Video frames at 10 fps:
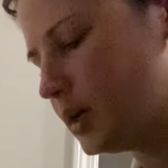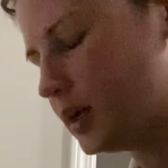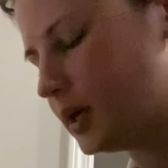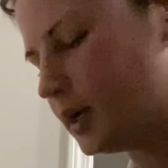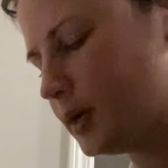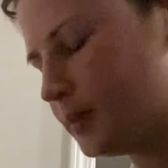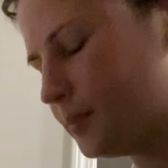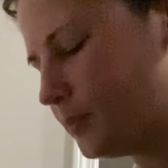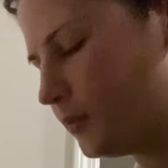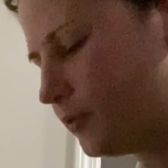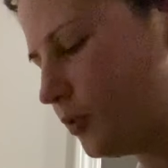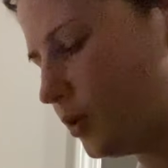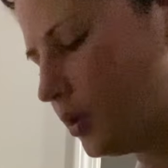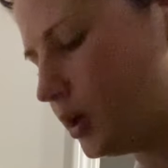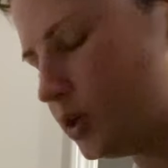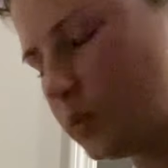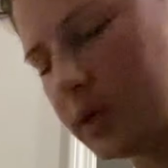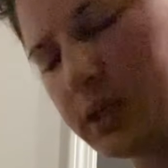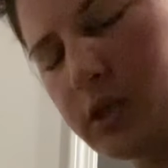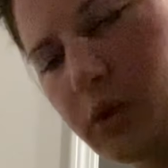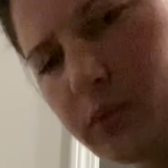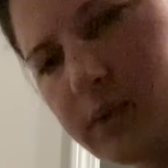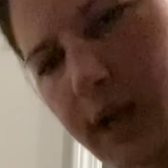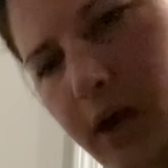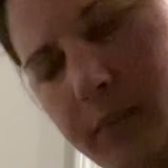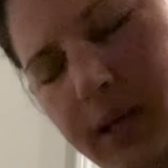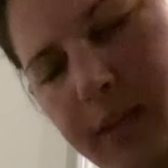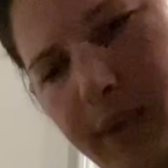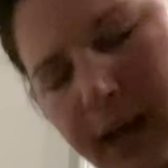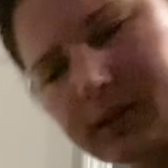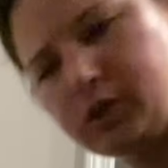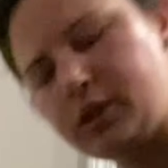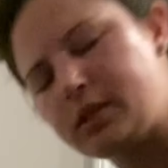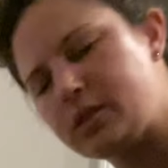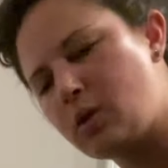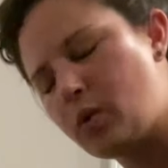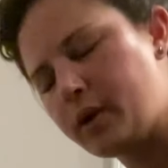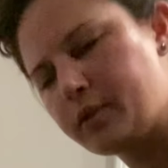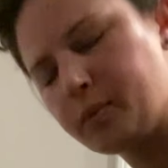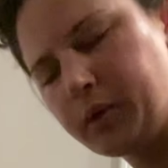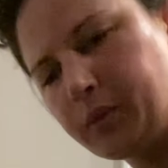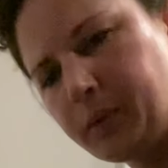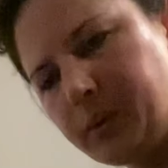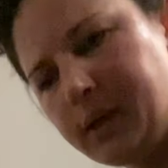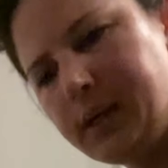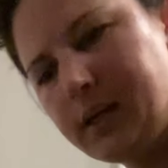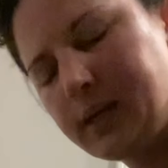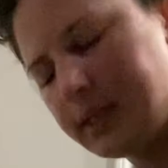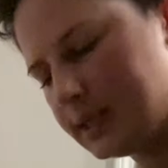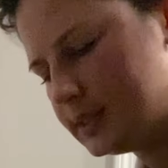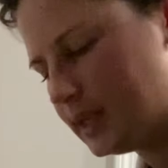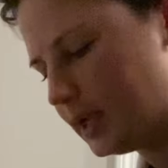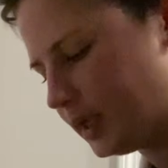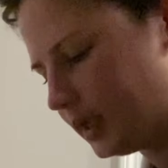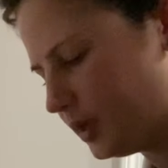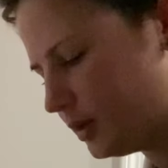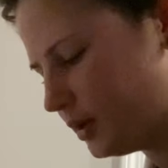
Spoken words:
You want to note how many pads she's going through in a day.